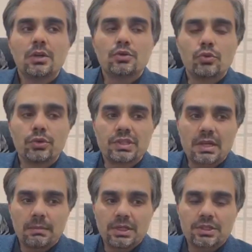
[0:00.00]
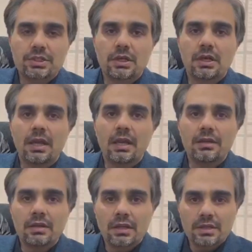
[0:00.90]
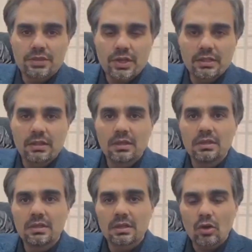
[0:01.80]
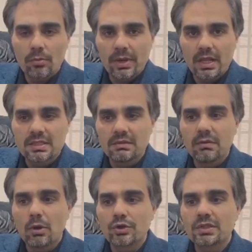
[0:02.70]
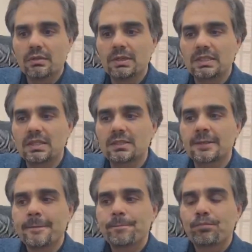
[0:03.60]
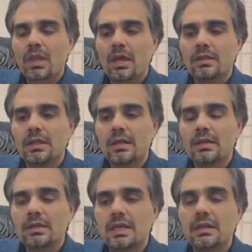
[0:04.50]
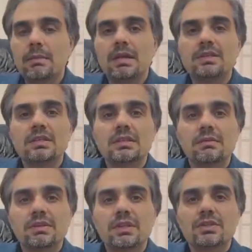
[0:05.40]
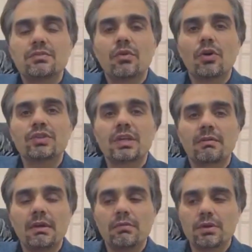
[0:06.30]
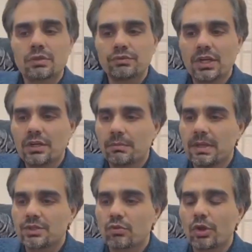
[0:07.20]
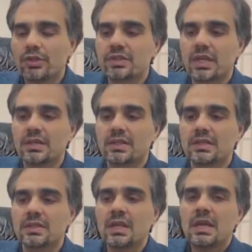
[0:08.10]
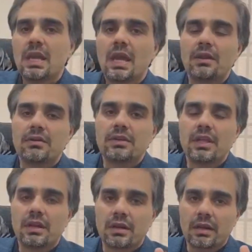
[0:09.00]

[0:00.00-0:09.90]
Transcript: to establish and strengthen comprehensive amount services, and then telemedicine services for survivors of gender-based violence cases, and their